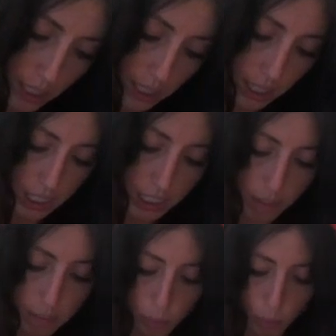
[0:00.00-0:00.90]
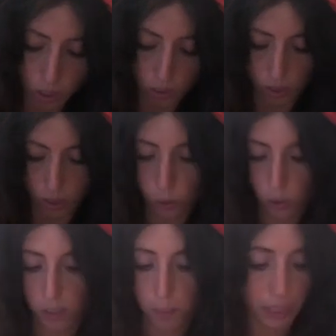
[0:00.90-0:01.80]
It's more difficult
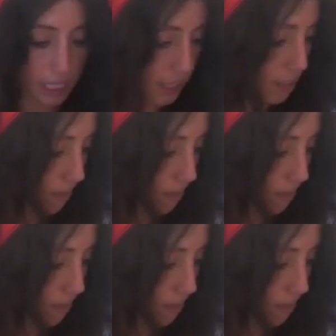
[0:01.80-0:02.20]
to blend,